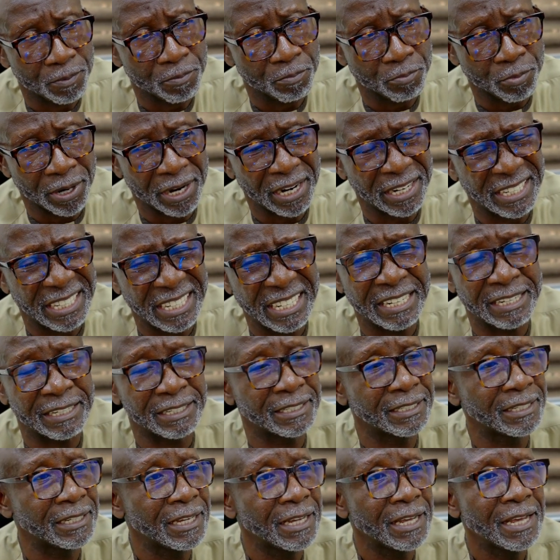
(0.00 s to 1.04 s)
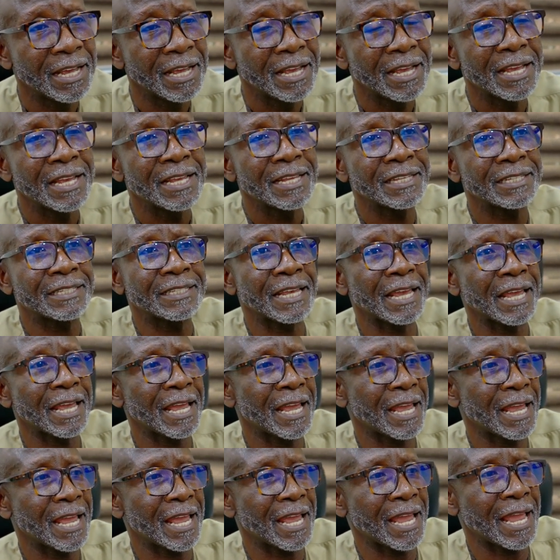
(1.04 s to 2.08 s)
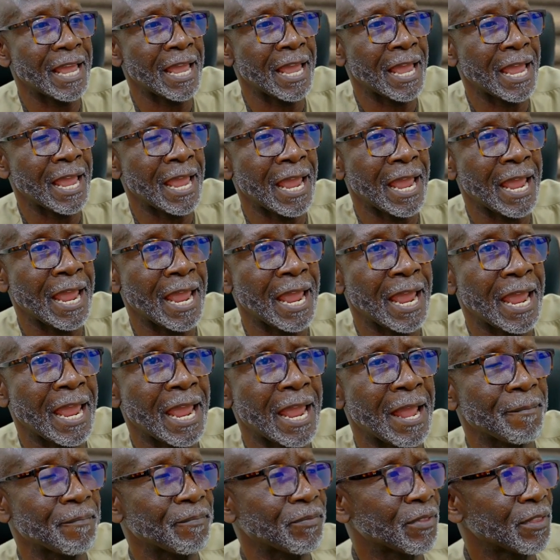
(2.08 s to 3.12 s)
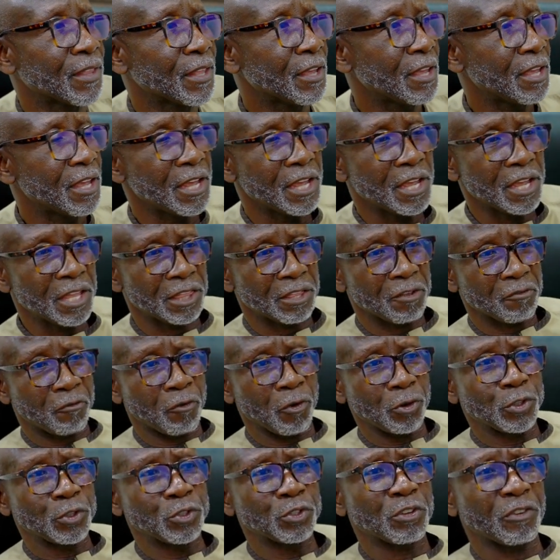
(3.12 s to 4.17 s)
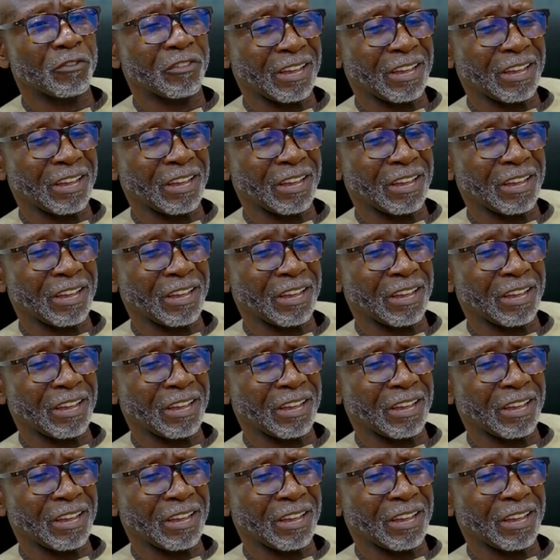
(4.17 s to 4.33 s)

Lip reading: bucket it is. Say, the fortunes of